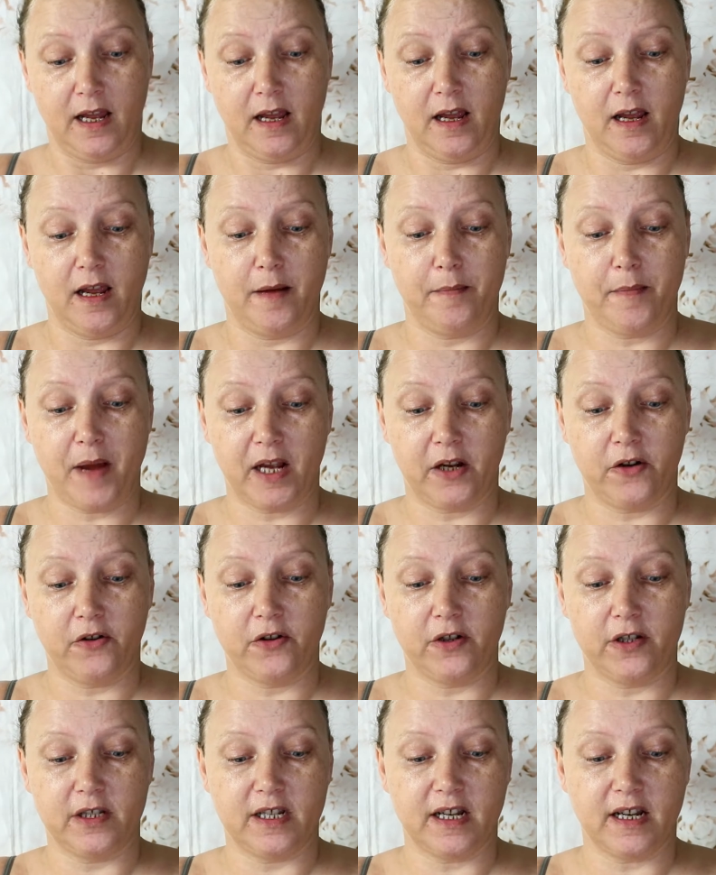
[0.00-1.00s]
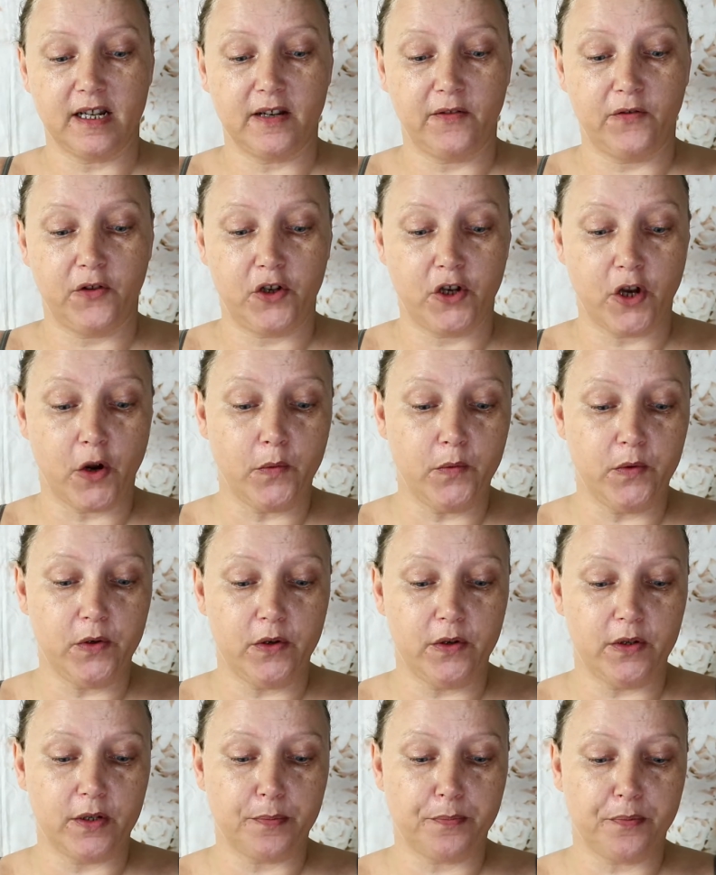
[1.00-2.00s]
Um, I can understand if you don't
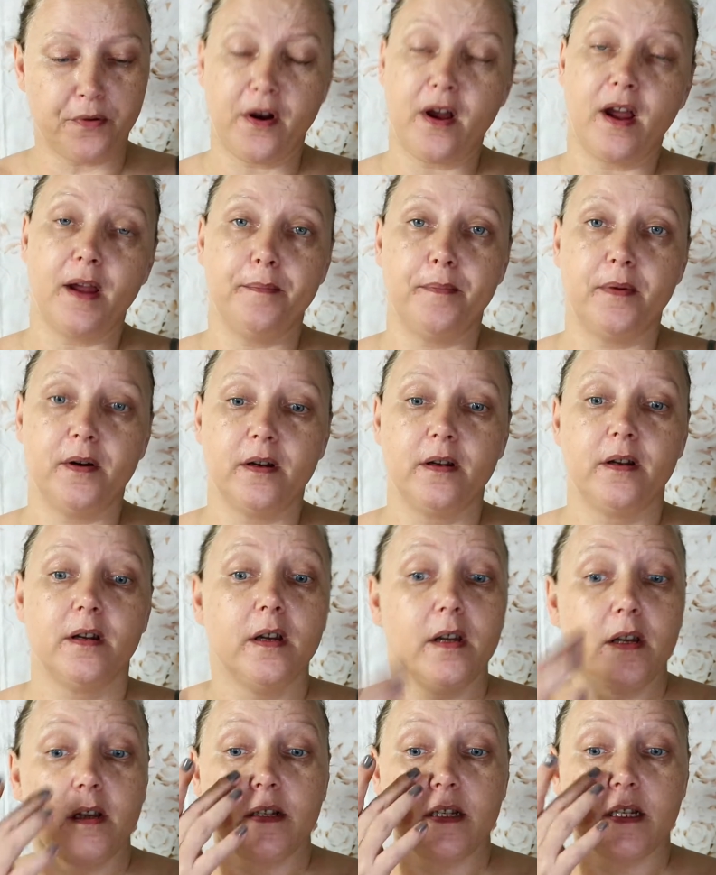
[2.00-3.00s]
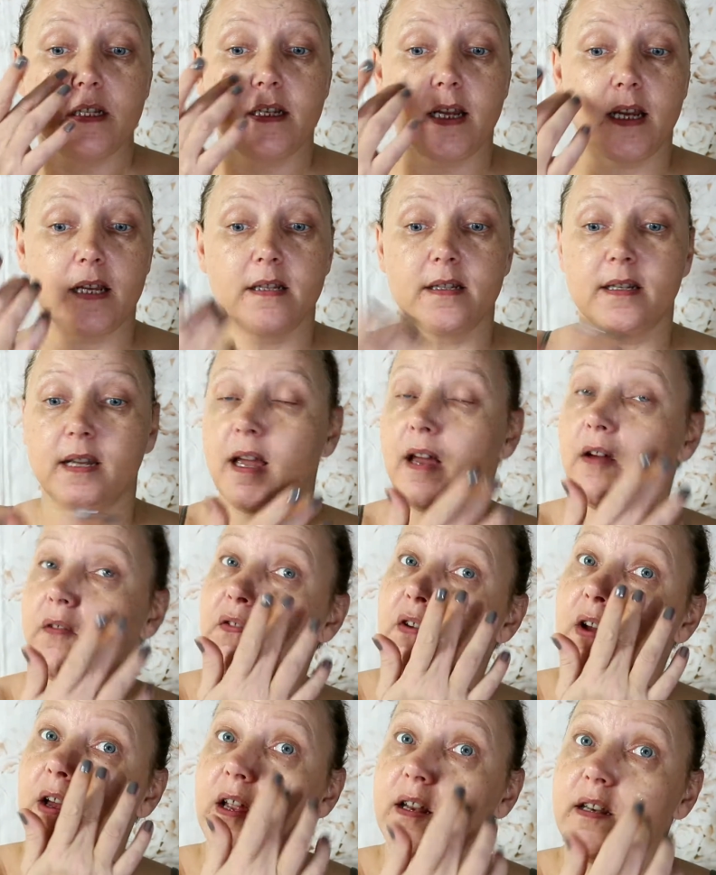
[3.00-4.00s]
use a primer to test out
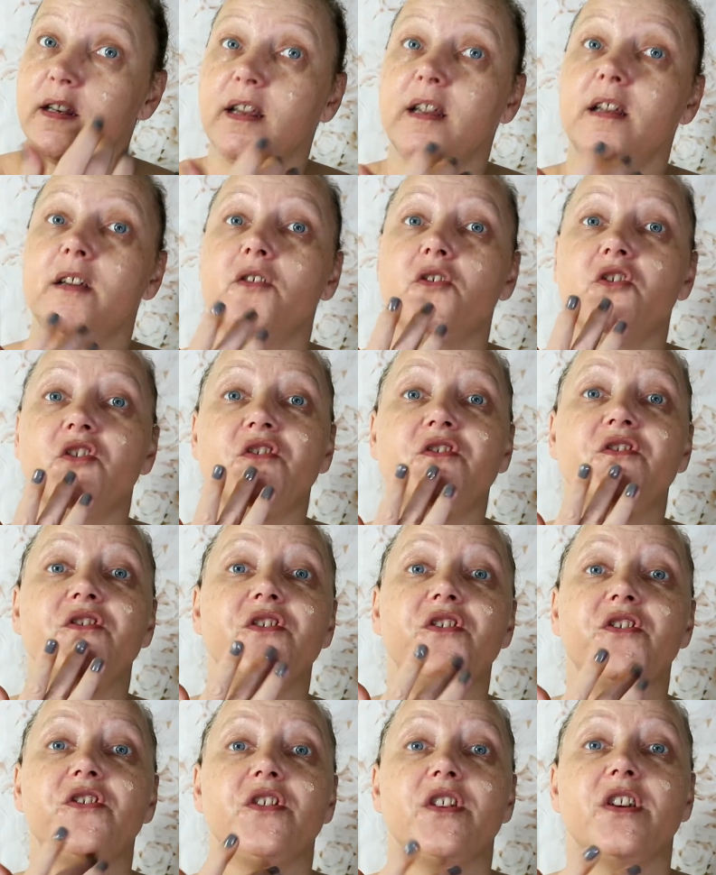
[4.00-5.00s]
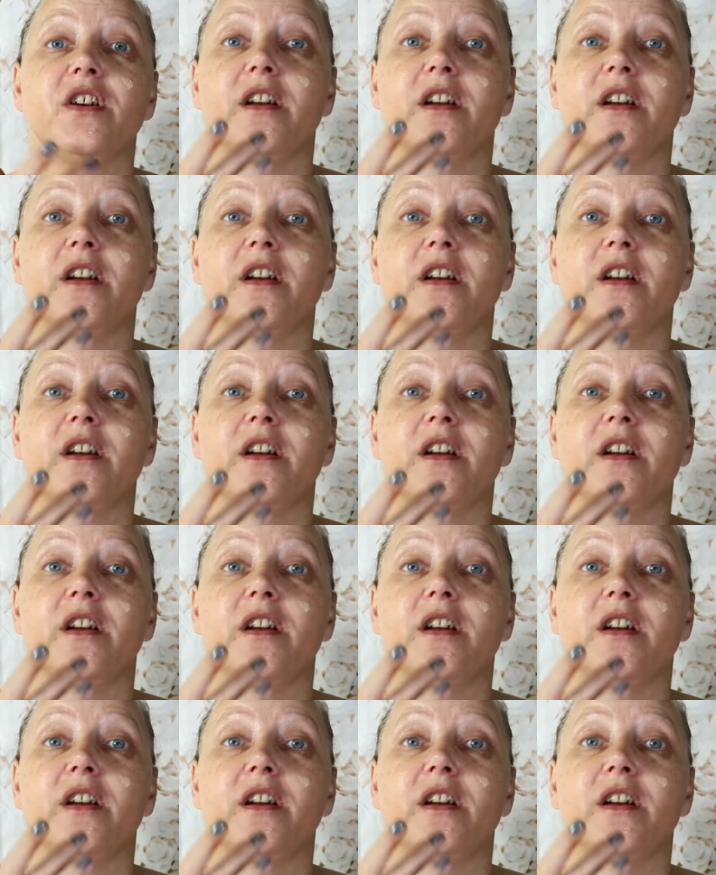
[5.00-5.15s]
foundations,